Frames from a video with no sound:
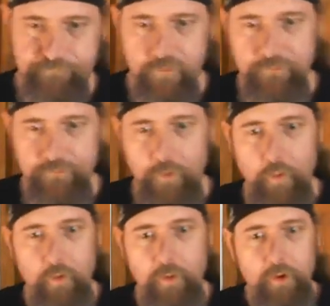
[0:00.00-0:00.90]

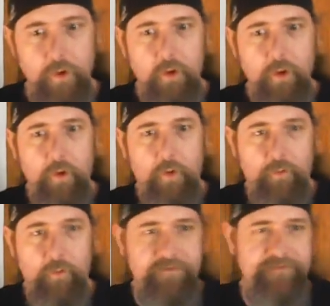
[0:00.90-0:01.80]
So
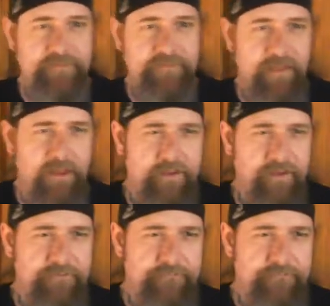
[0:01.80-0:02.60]
with this line,